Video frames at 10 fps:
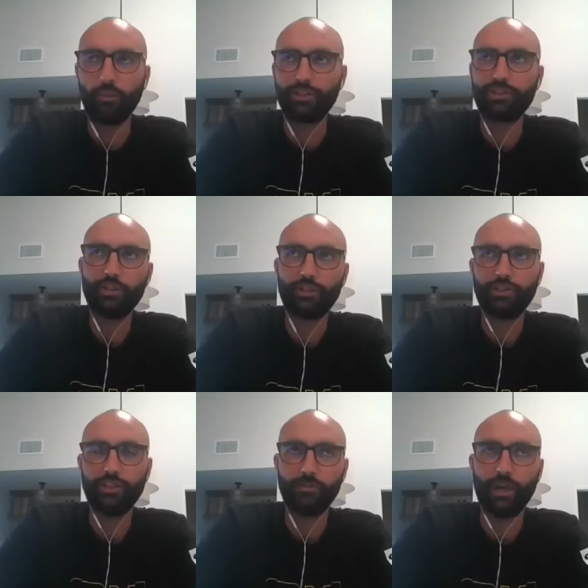what's
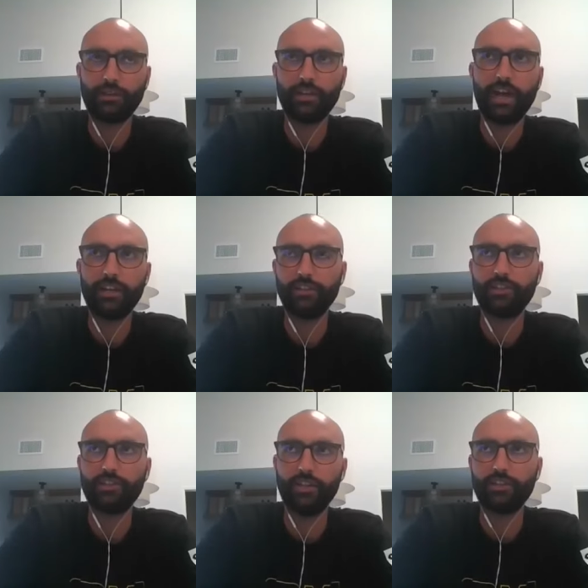interesting about that
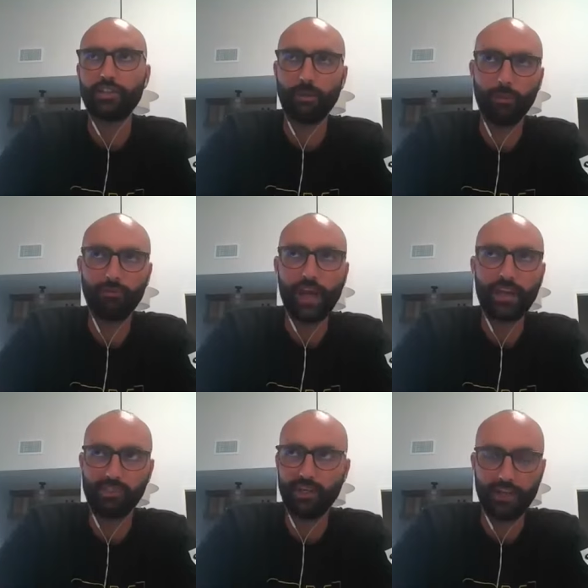is is some of that
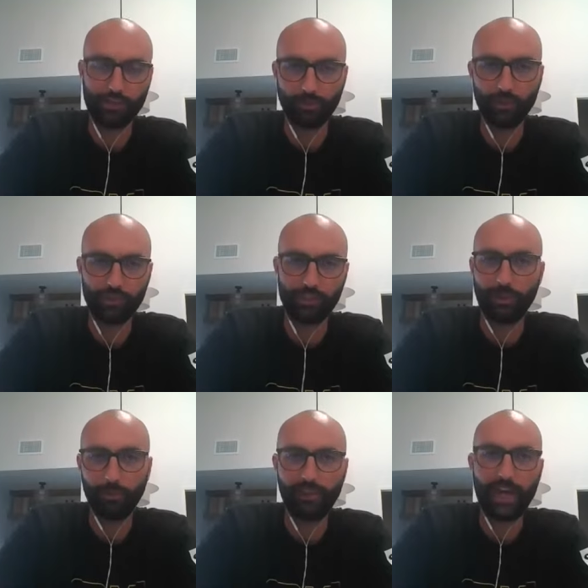is tangible and
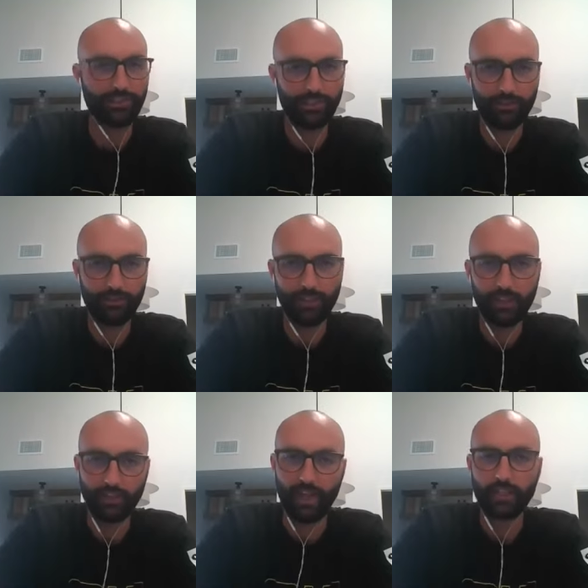some of that isn't.
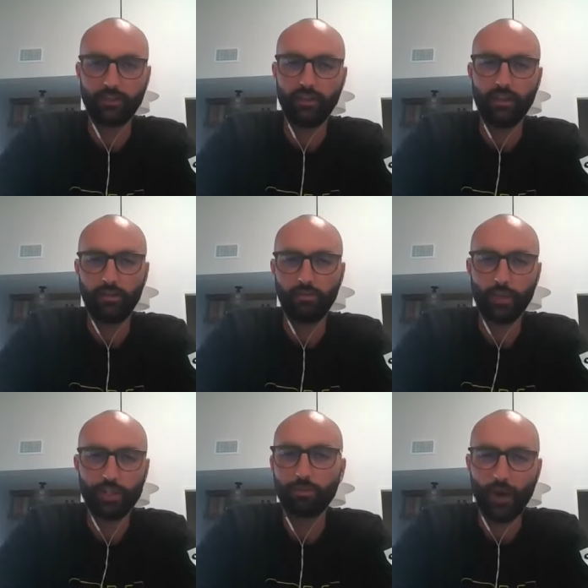Like
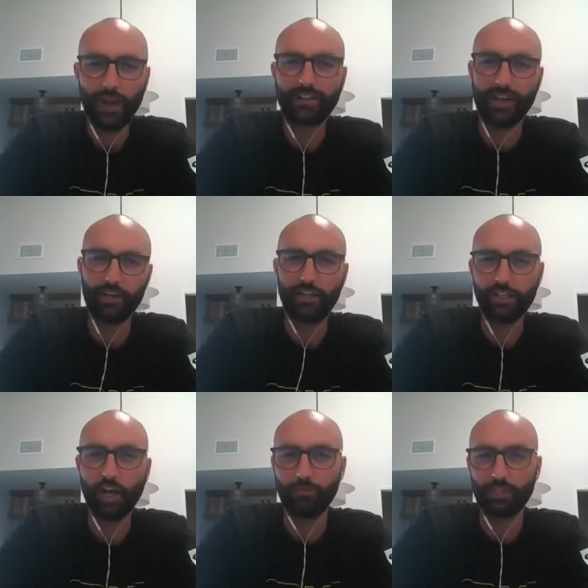when you break down an
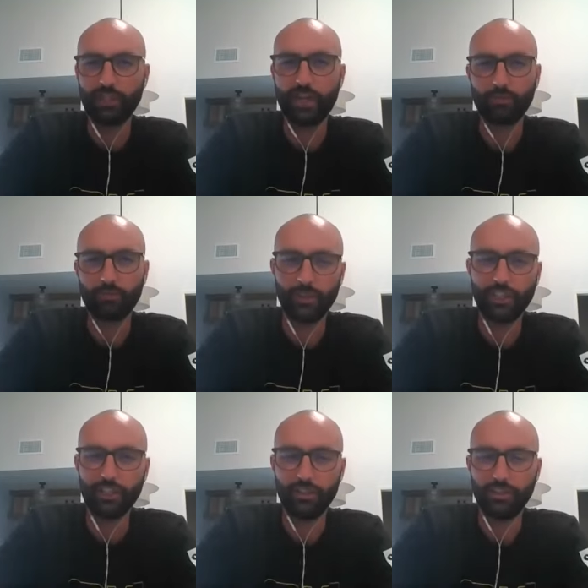e-commerce site,
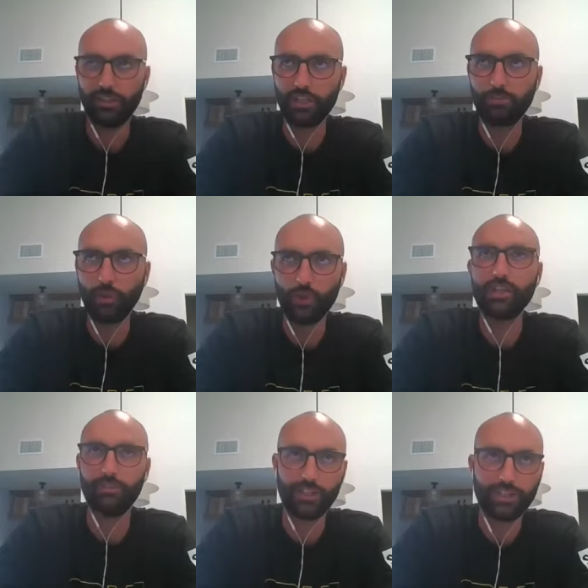really the
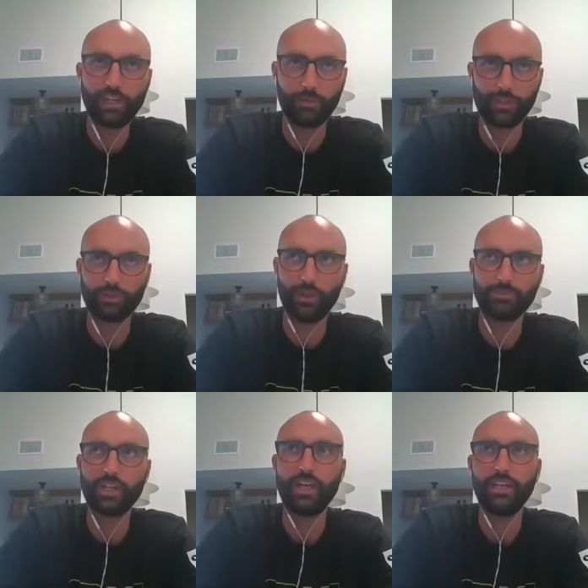point of an e-commerce
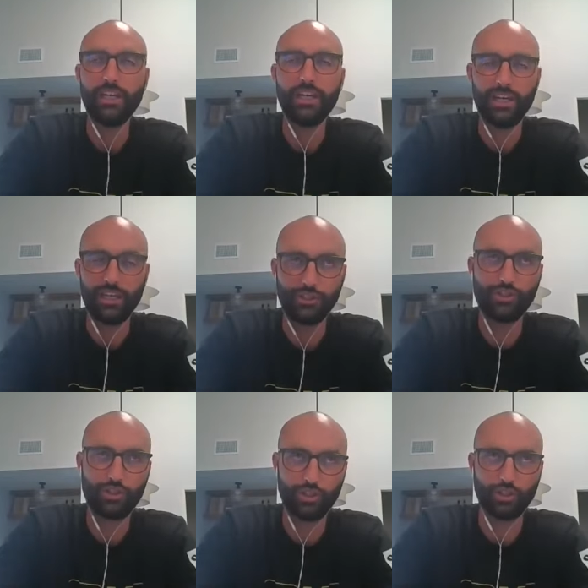website
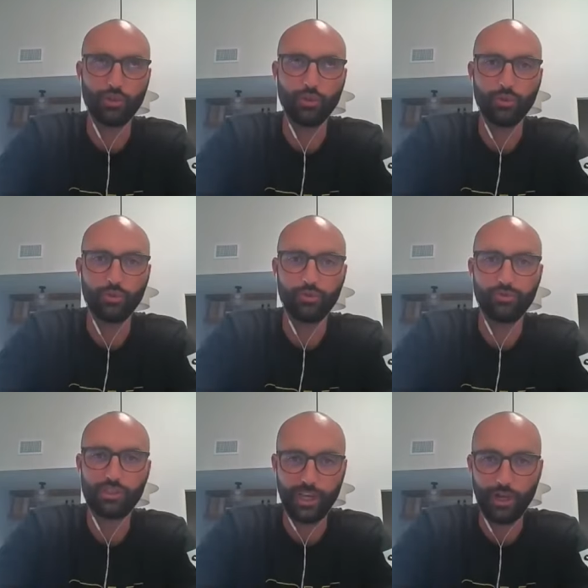is to
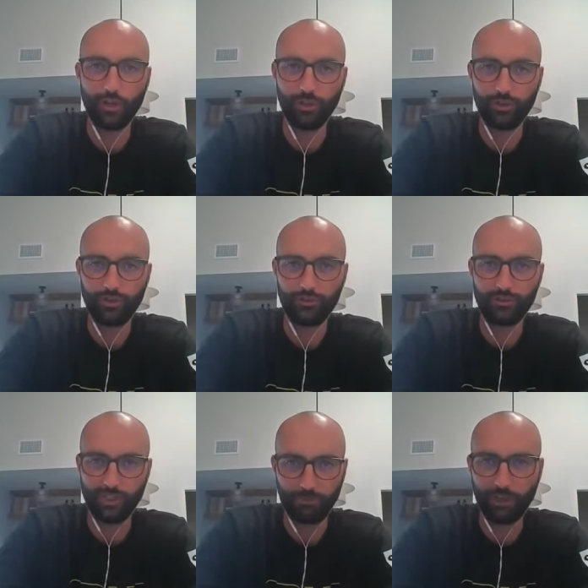sell
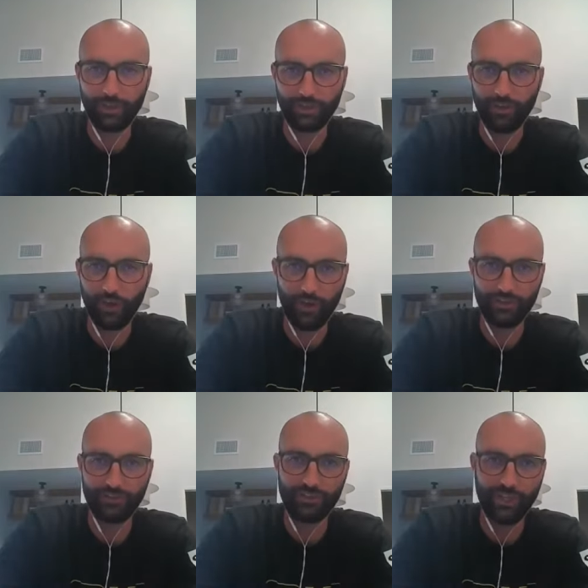something
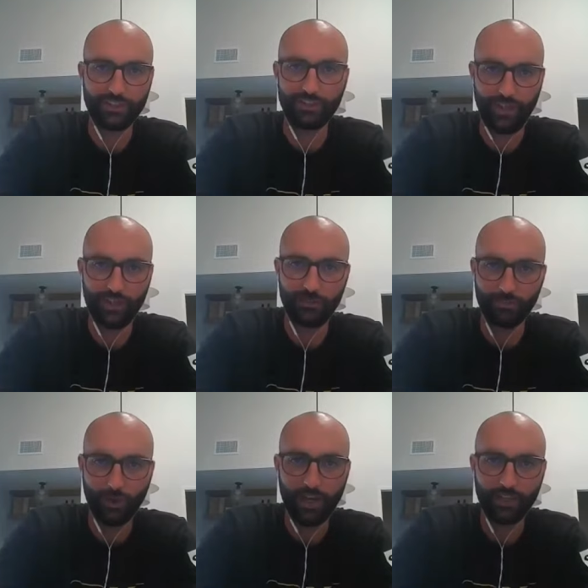on said site,
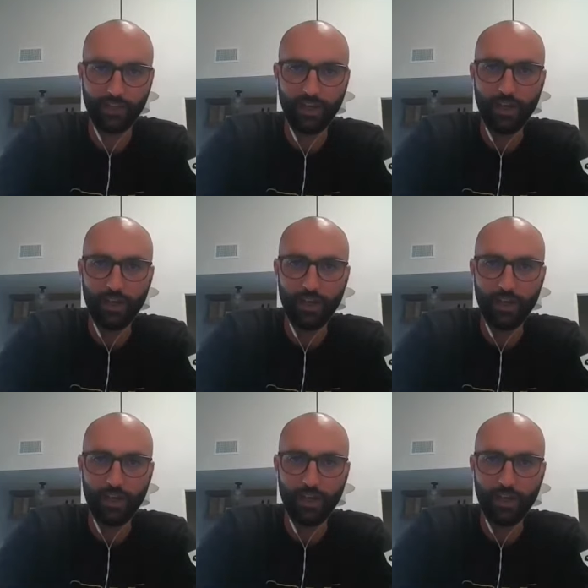right?